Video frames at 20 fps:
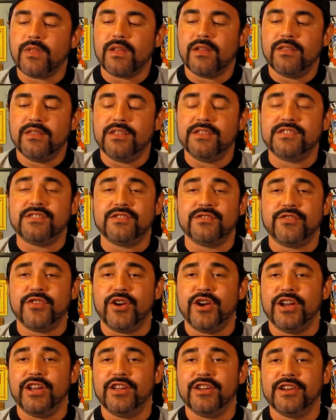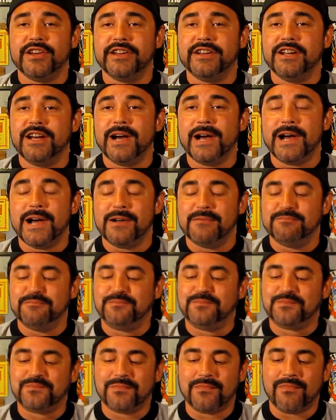This is very good.
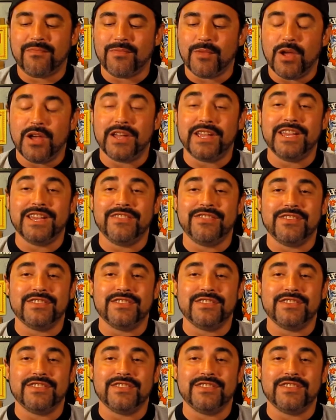Again,